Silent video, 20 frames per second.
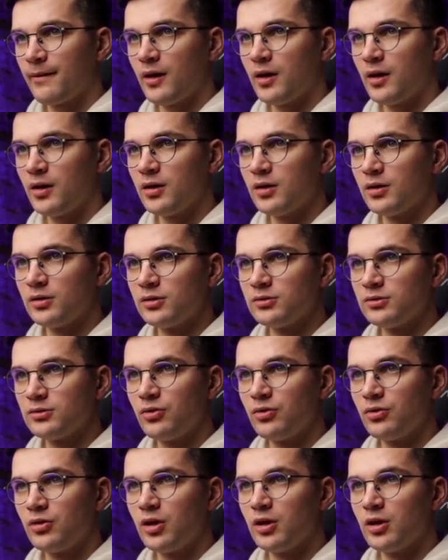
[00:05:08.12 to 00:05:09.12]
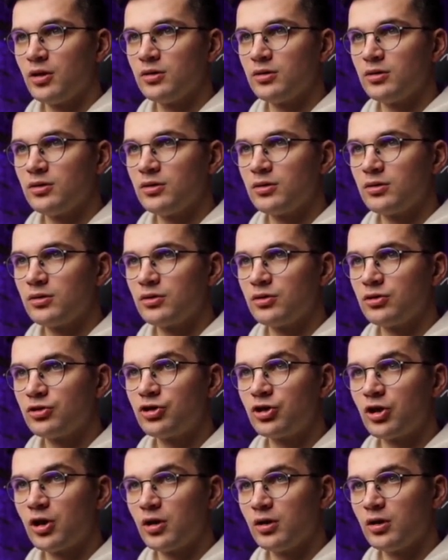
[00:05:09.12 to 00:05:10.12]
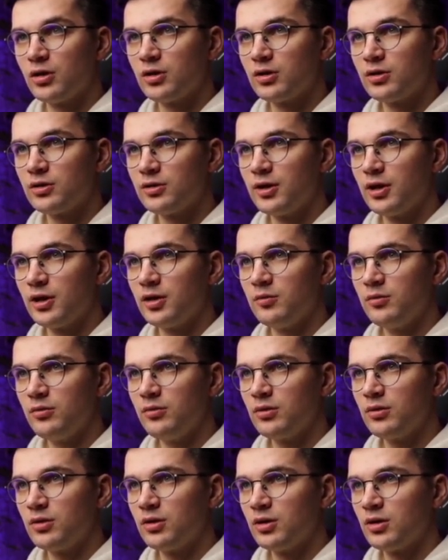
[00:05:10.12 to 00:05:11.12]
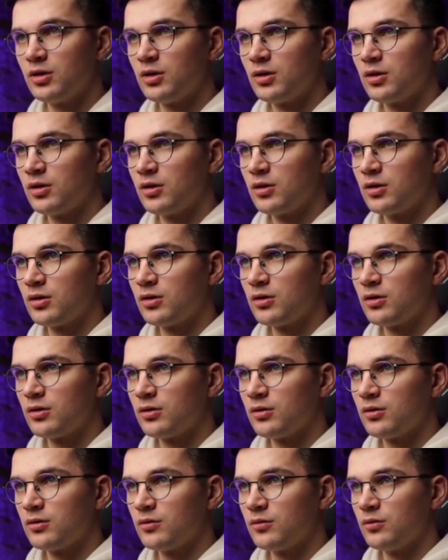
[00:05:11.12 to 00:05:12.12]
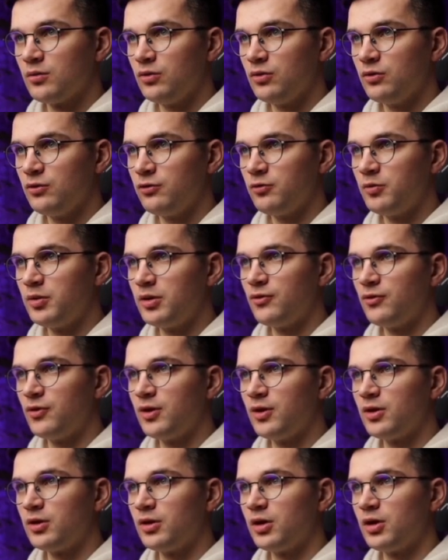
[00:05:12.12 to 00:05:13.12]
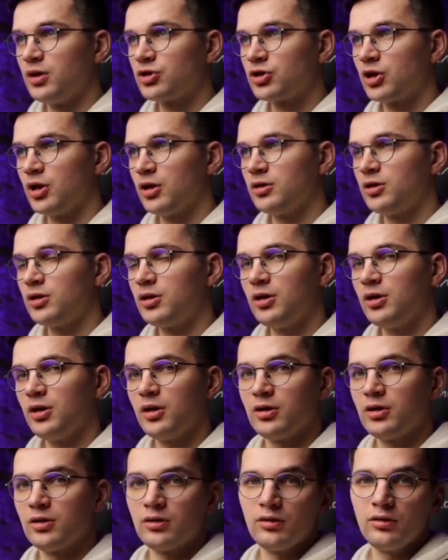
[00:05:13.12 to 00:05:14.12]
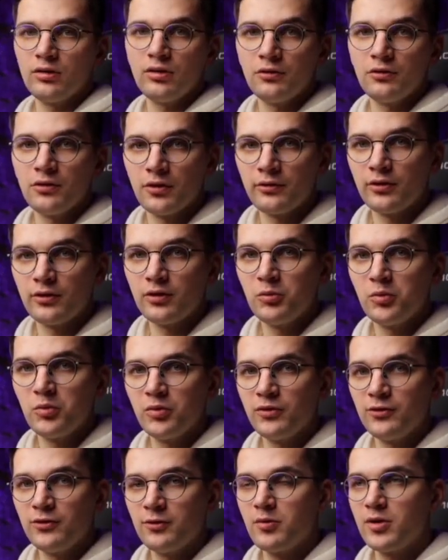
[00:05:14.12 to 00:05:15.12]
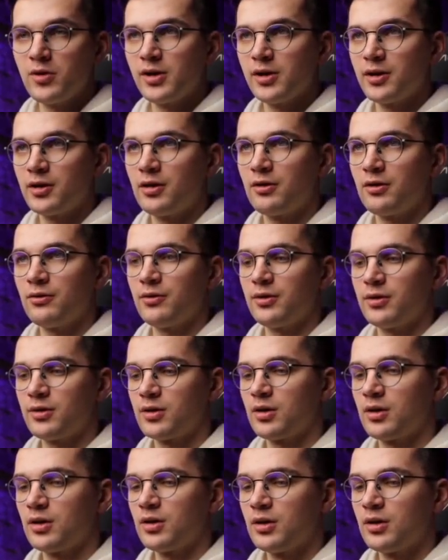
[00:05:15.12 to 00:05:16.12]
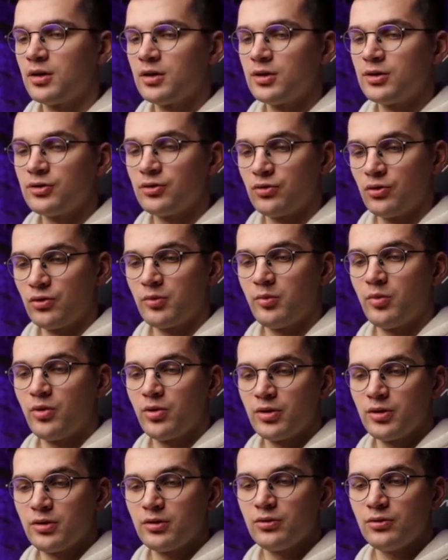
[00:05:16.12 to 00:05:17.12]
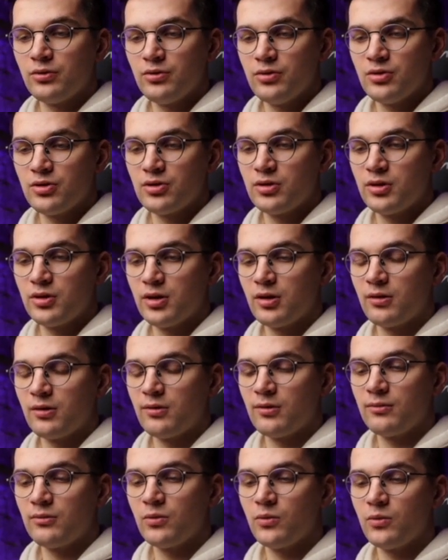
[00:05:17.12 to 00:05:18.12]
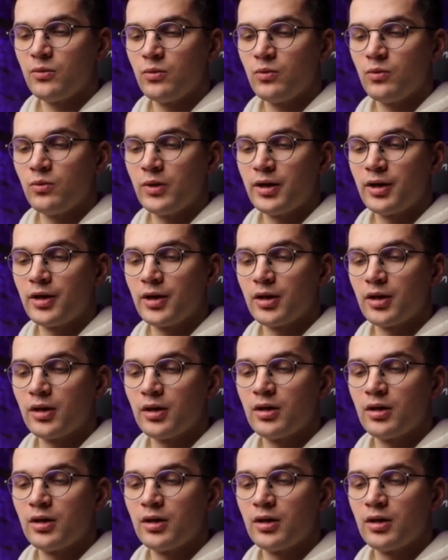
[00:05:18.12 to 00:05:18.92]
and you can drag them, move between each other, and if you're familiar with storyboarding tools, they're very